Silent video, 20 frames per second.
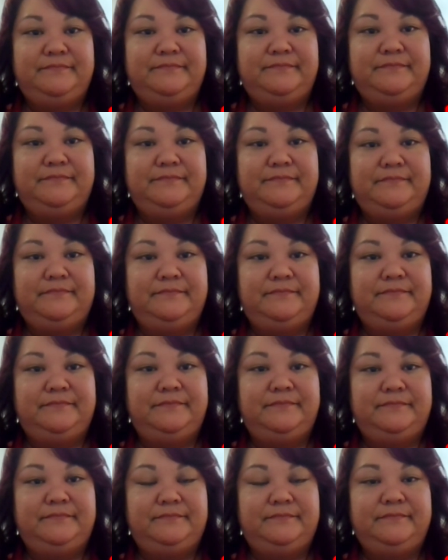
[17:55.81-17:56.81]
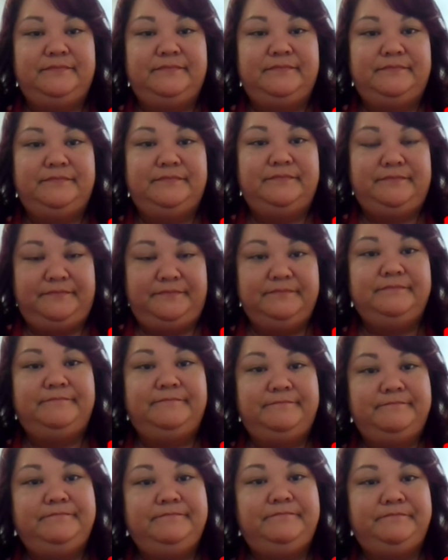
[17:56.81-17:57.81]

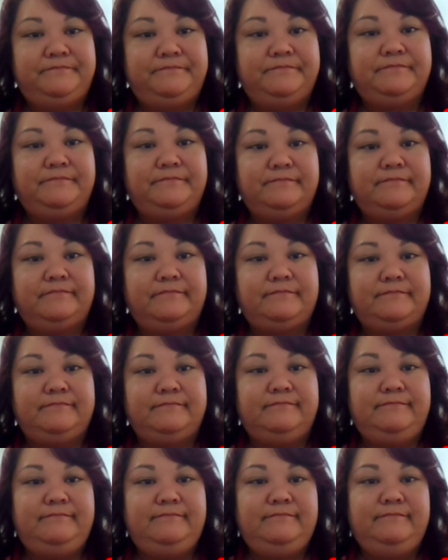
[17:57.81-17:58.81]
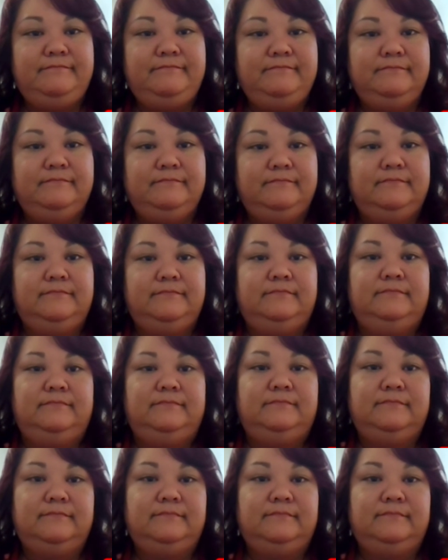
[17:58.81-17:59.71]
(not speaking)